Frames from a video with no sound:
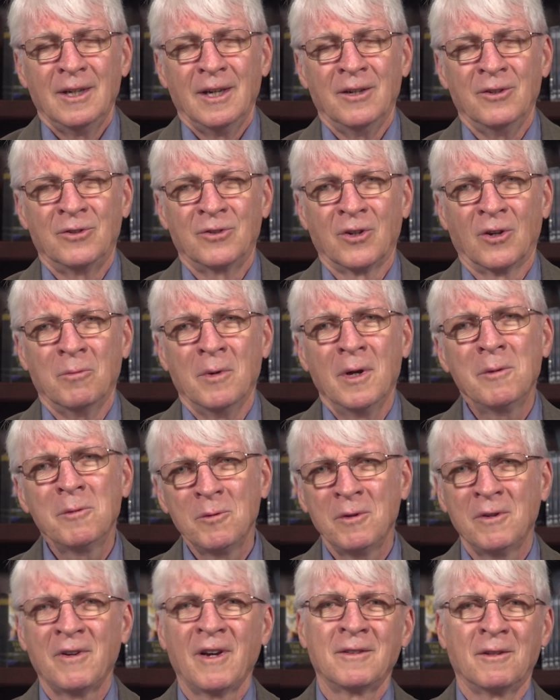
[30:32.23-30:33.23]
And so maybe
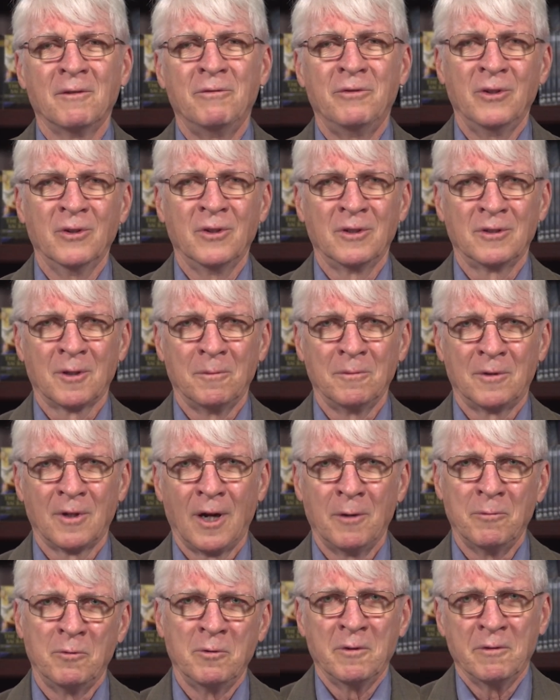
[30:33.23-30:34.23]
we've had the feeling
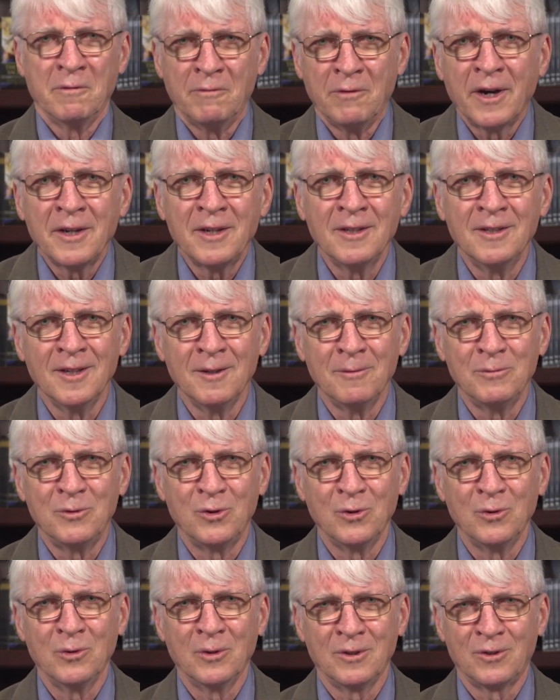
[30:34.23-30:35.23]
sometime, we've invited them
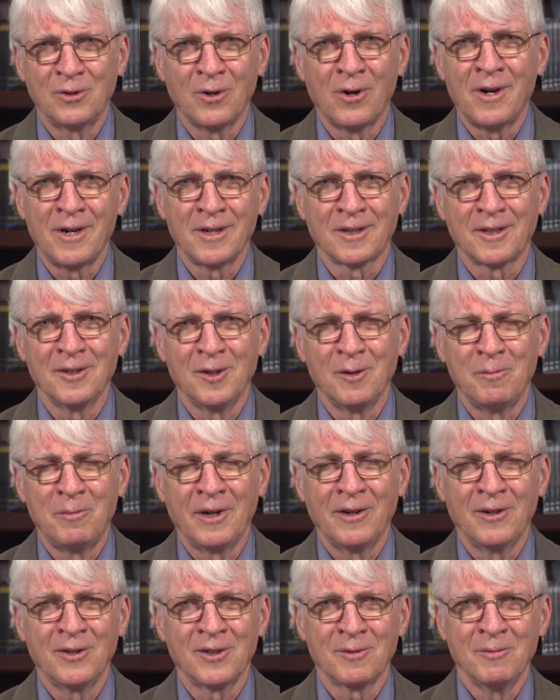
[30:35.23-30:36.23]
to a talk in a
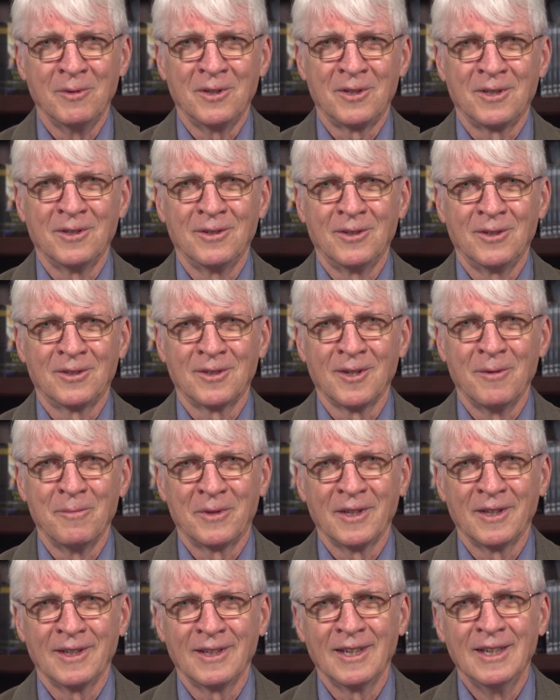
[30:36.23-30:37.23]
parish mission or
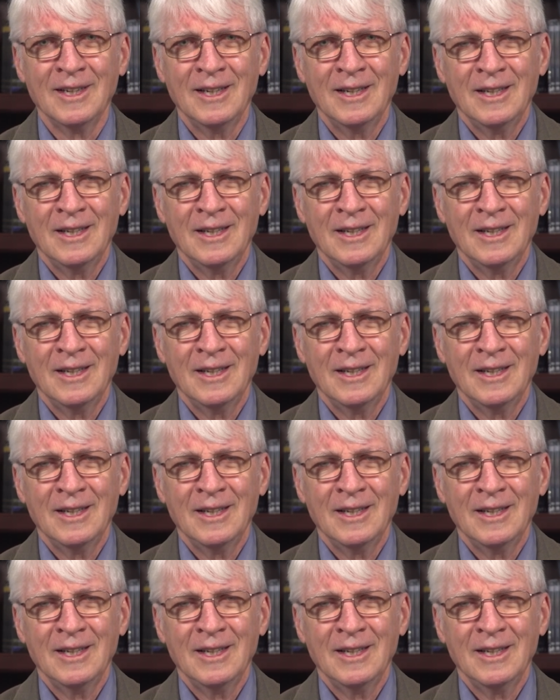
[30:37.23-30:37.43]
something,